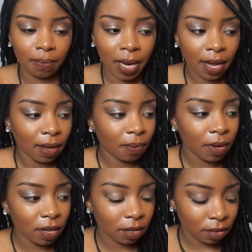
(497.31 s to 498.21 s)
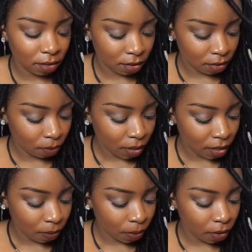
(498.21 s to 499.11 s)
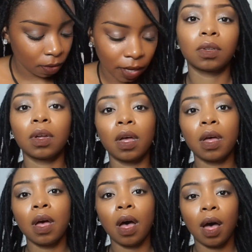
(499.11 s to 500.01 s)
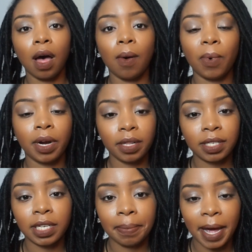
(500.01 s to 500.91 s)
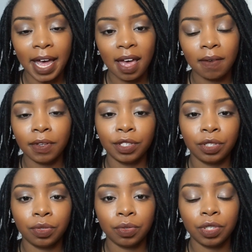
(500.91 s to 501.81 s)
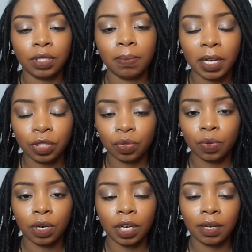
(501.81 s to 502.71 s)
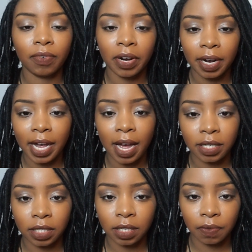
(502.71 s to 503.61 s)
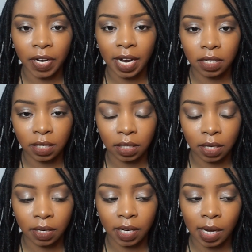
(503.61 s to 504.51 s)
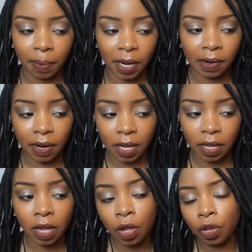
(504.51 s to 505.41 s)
I'm like, what in the world? Like, one other tip I have is to just make sure you're very conscious of your edges and your nape area.